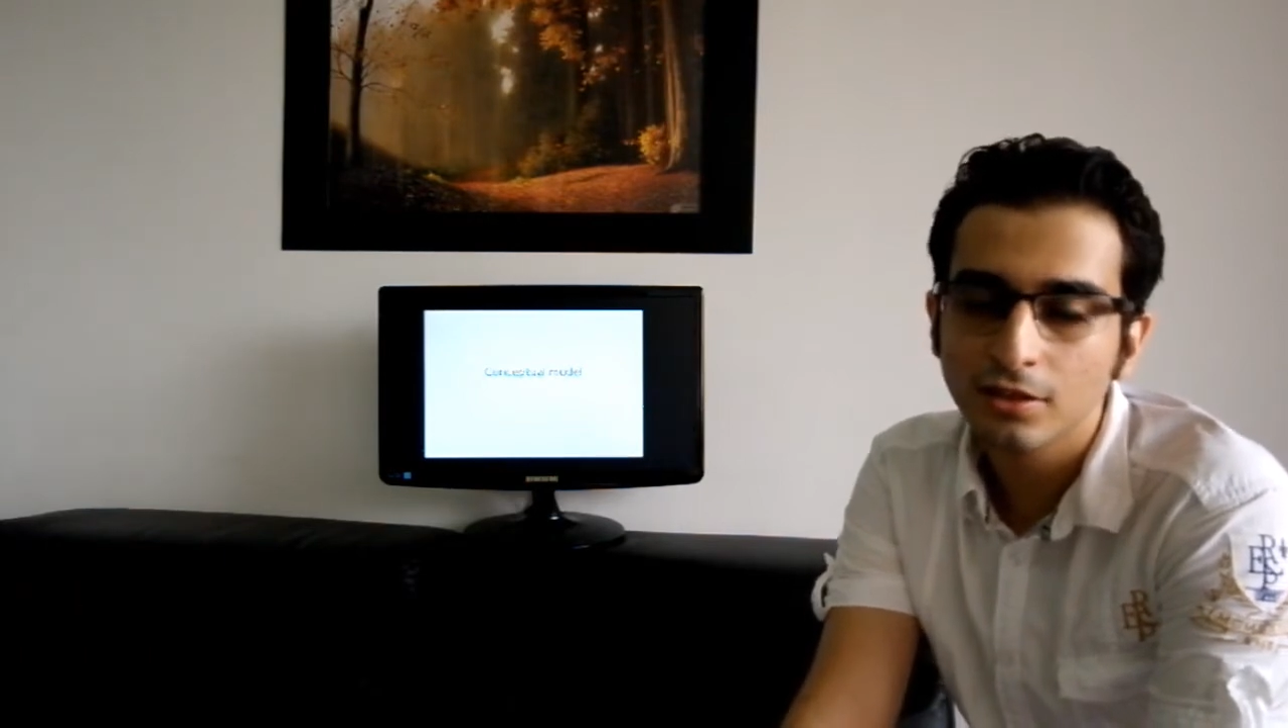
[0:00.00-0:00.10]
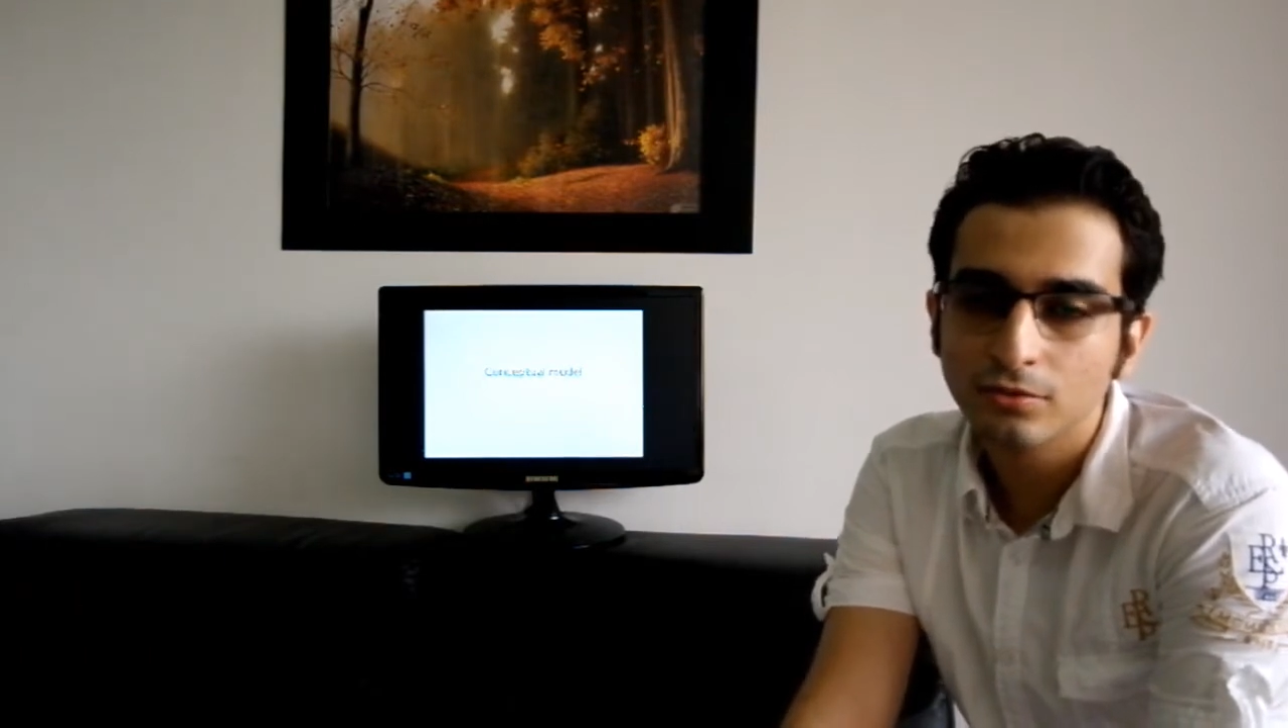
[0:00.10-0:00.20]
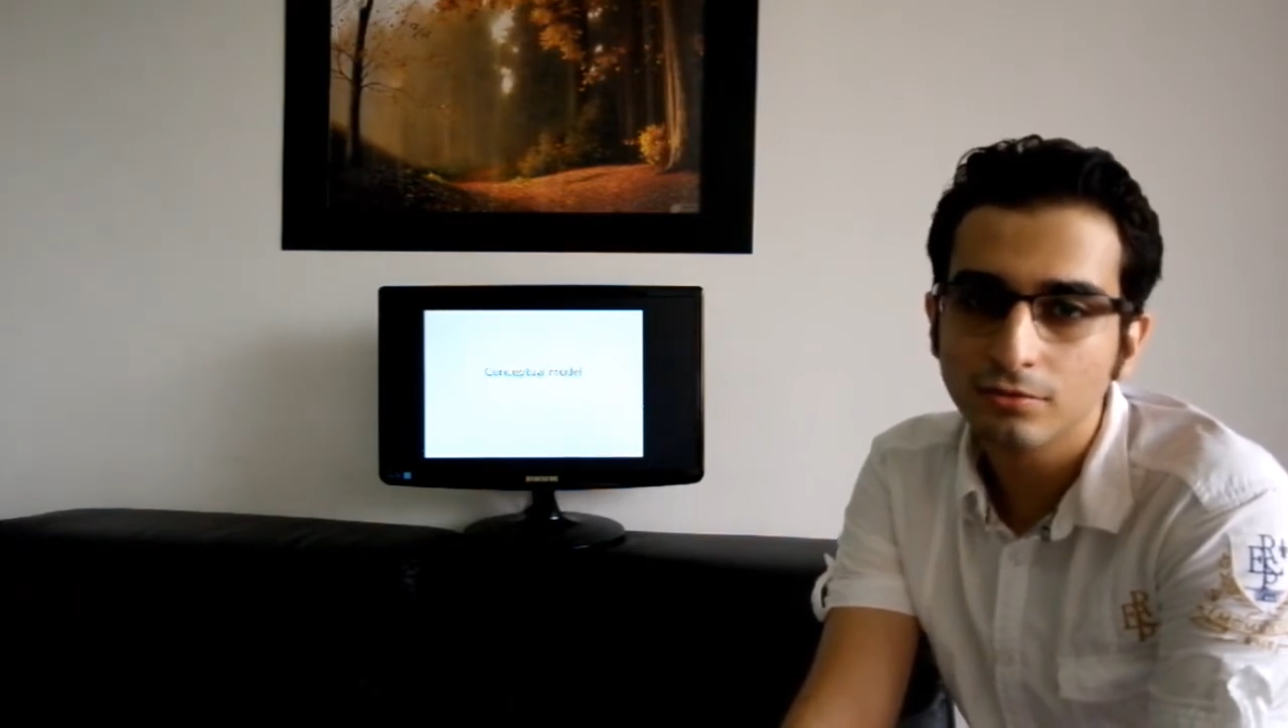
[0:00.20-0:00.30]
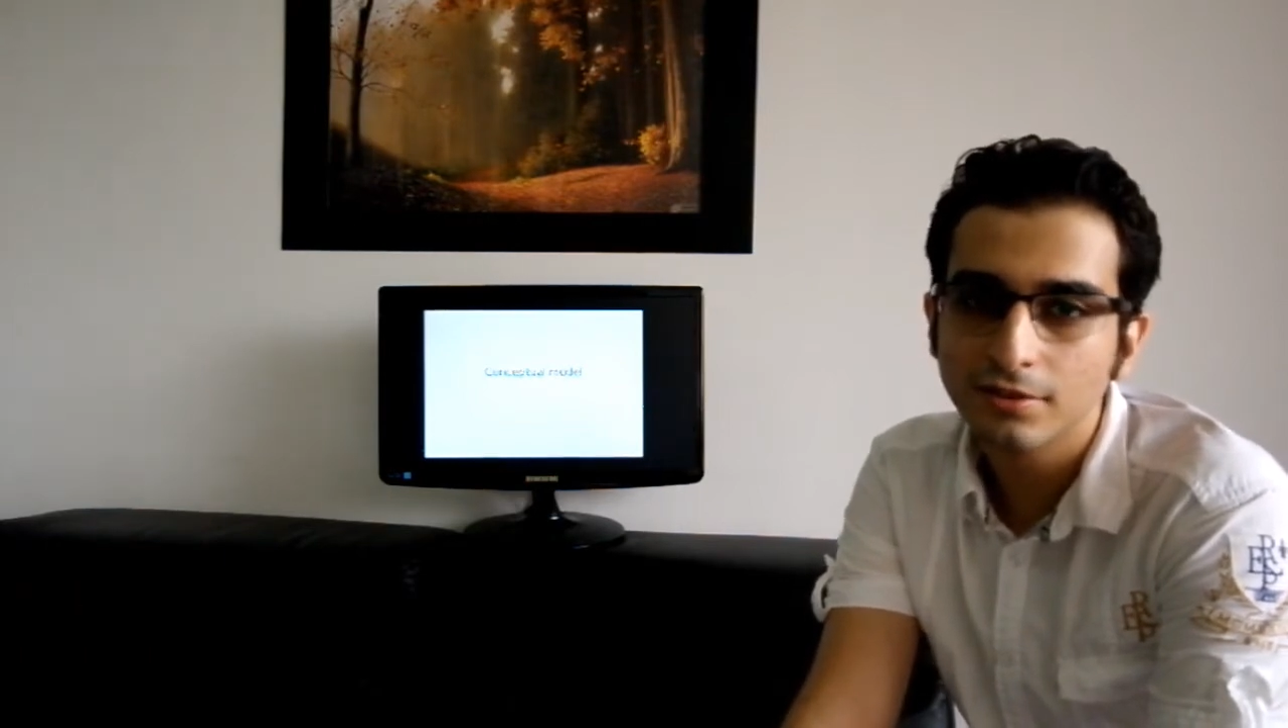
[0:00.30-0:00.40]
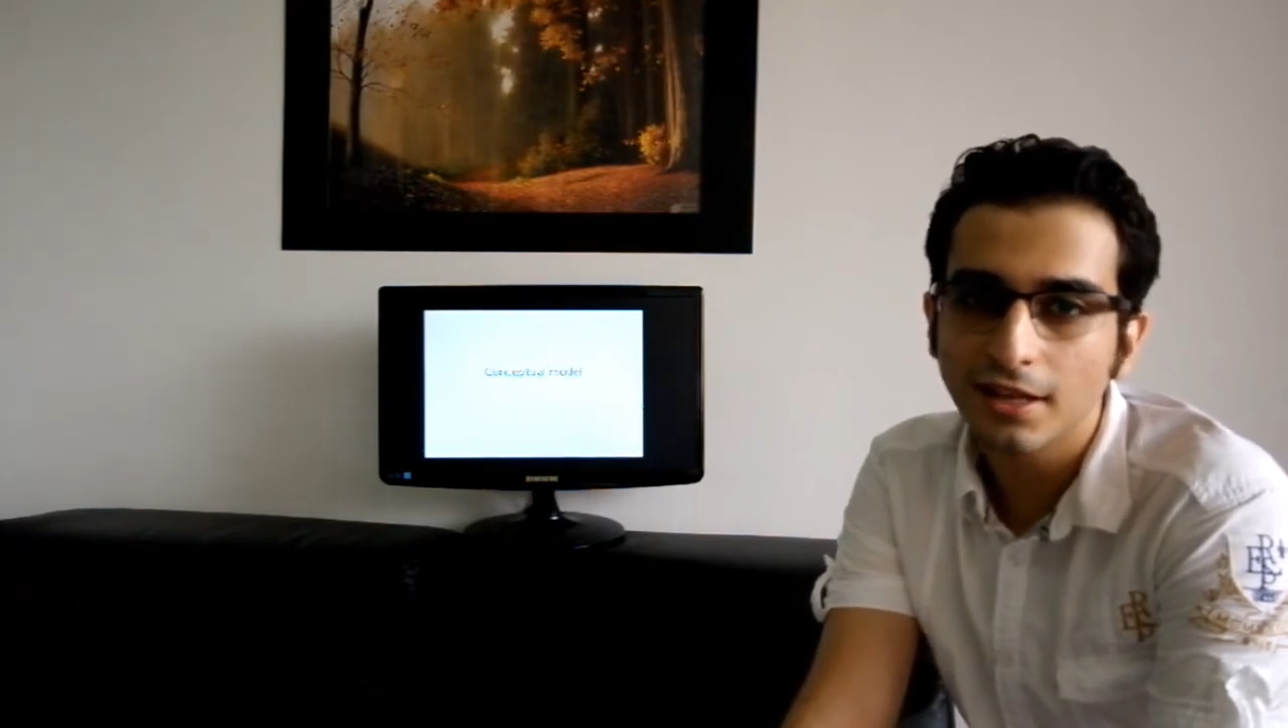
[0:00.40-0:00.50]
to
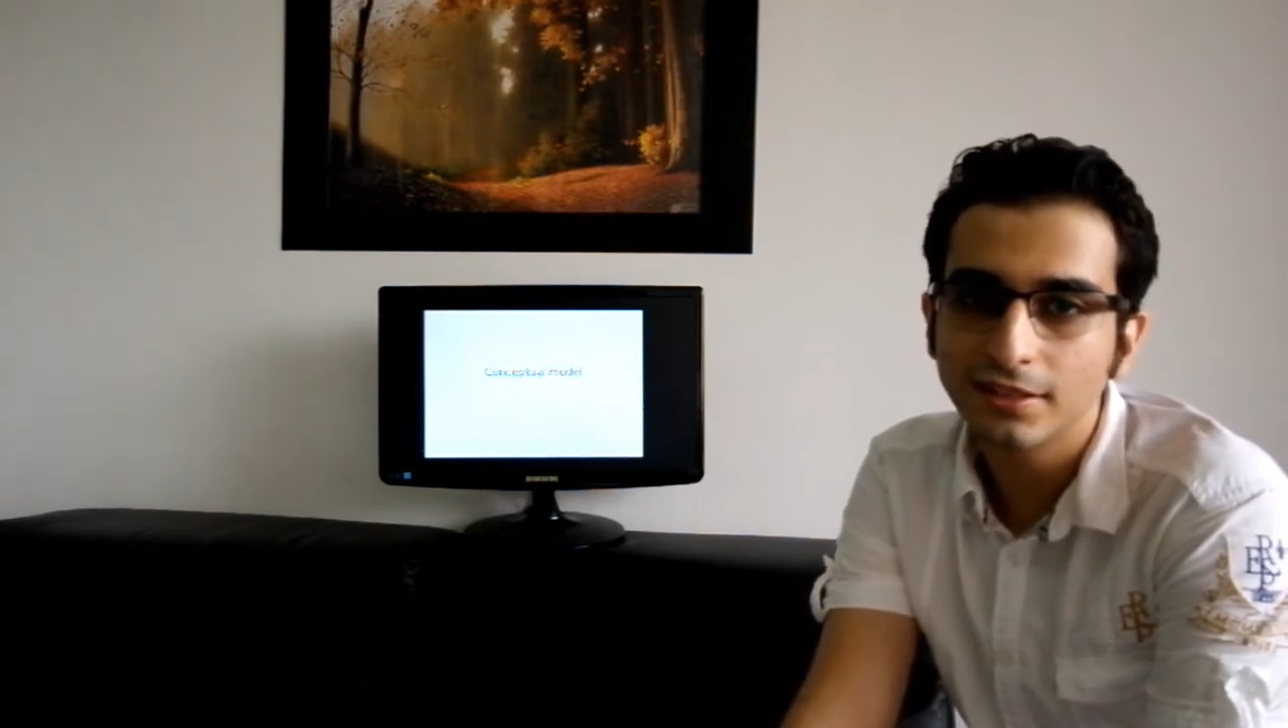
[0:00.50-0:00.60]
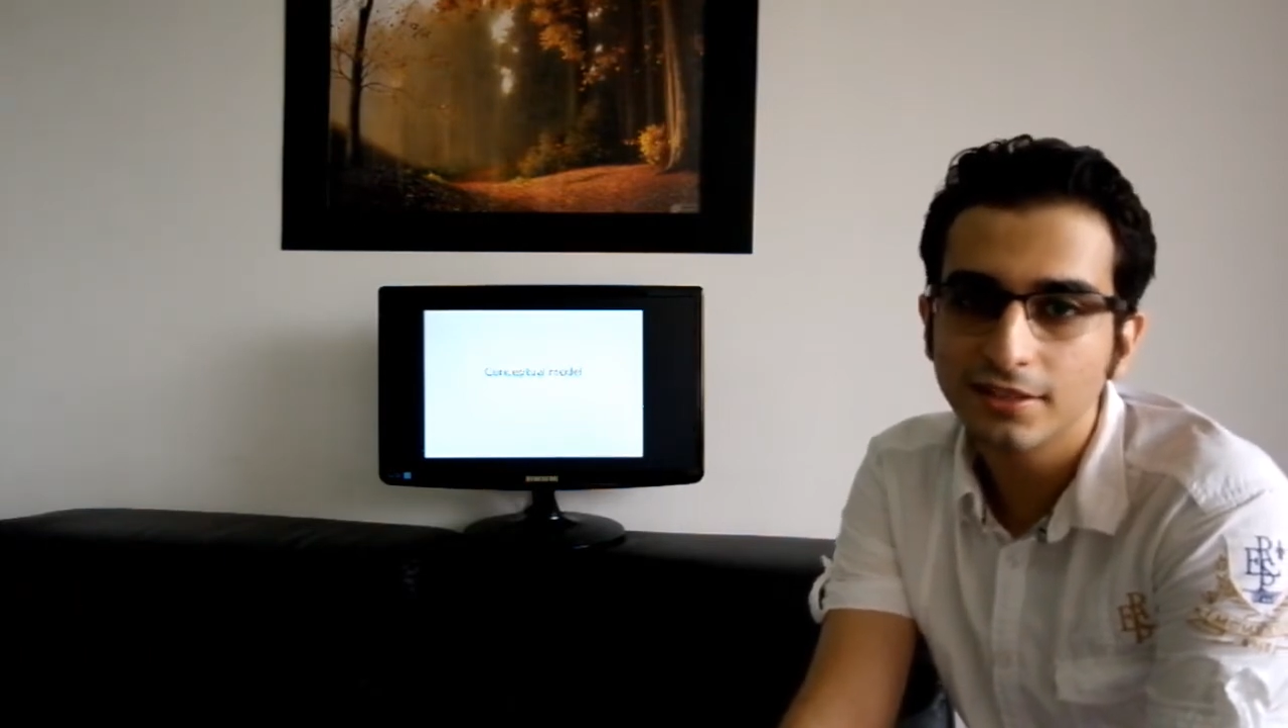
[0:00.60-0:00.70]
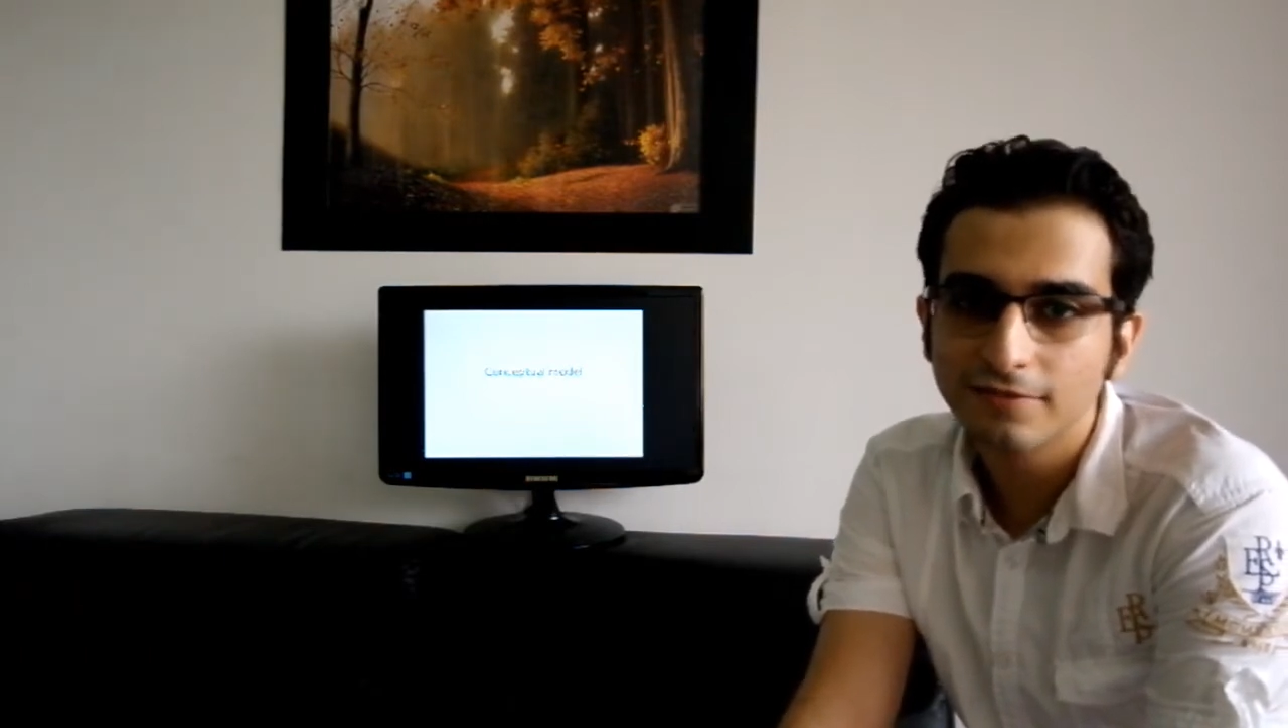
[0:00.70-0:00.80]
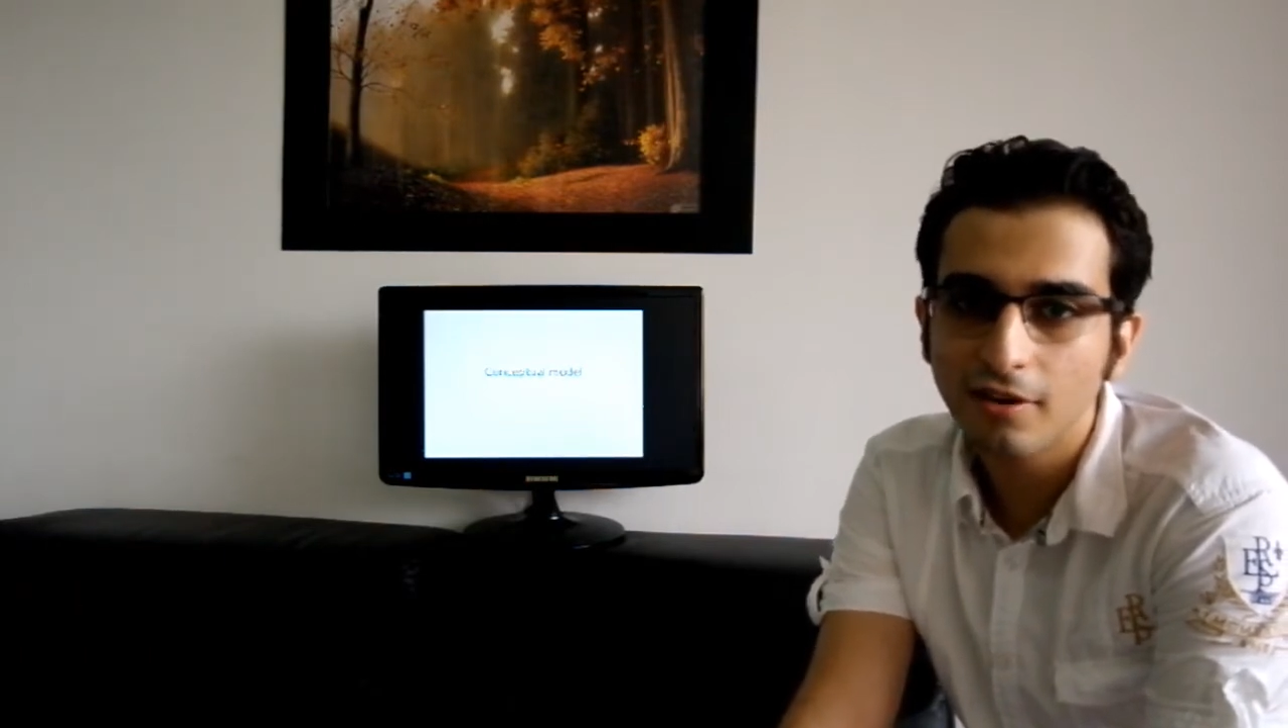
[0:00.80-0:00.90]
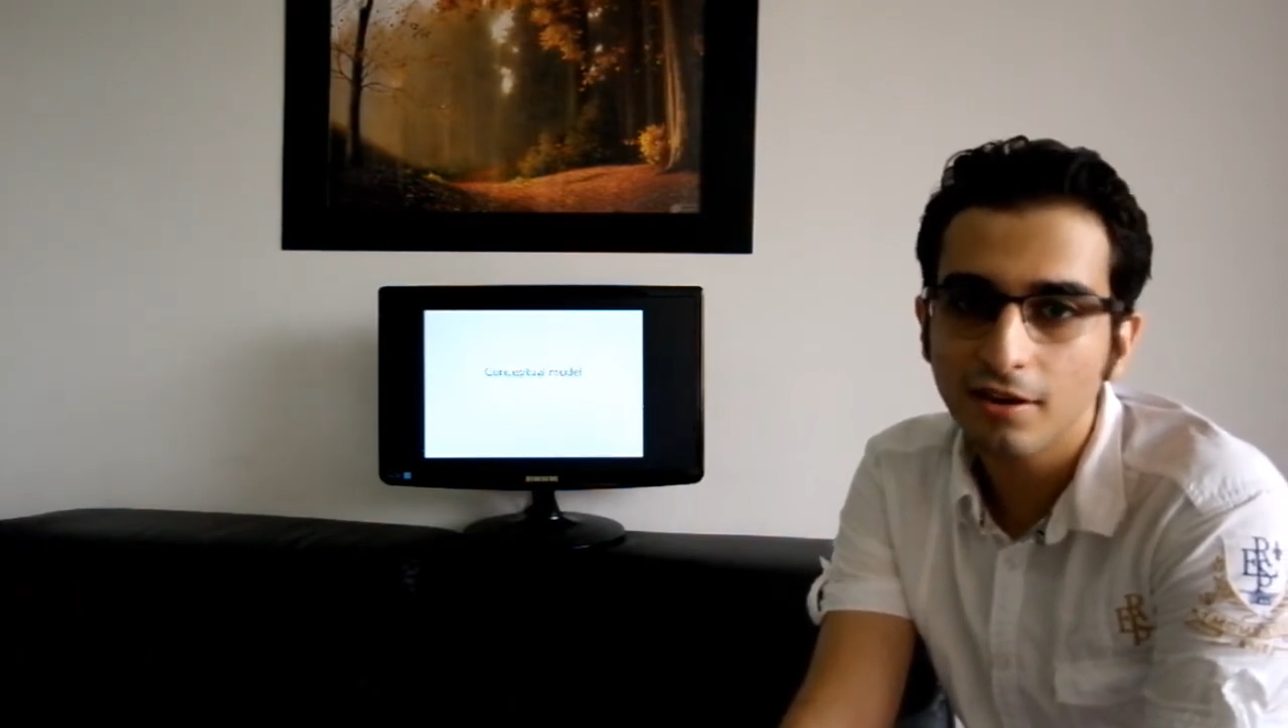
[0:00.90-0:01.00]

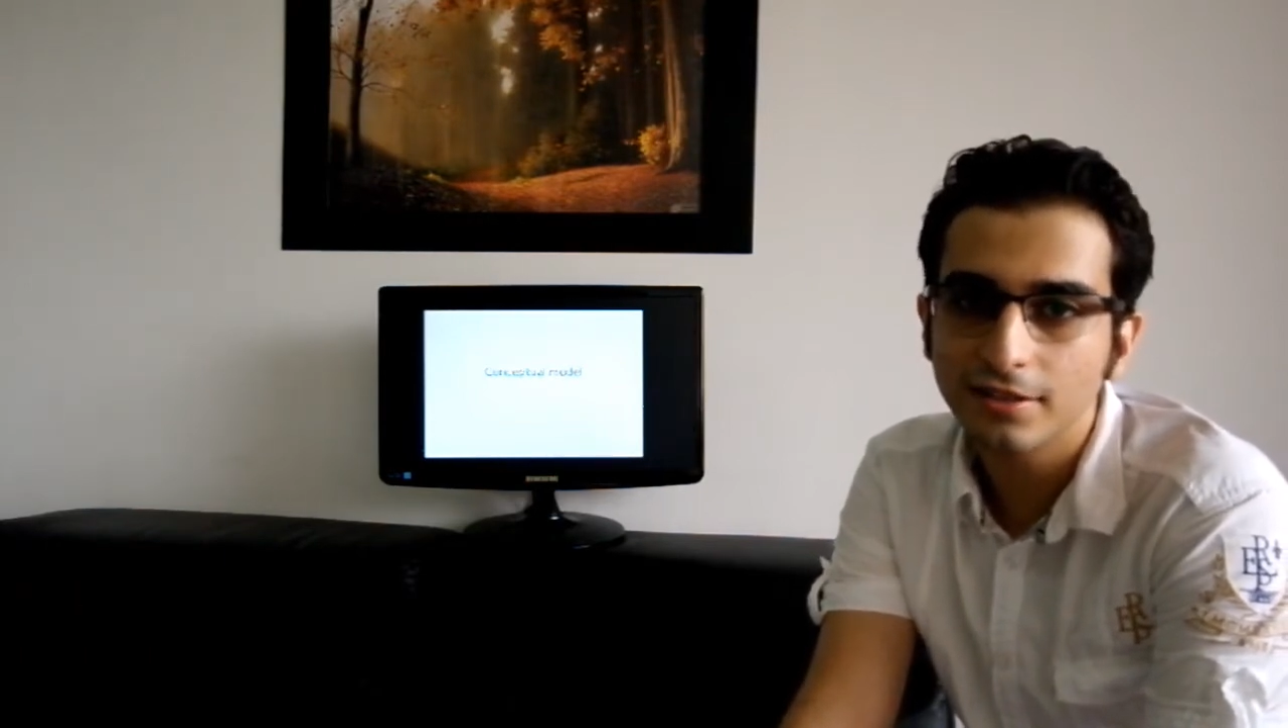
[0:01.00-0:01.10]
satisfy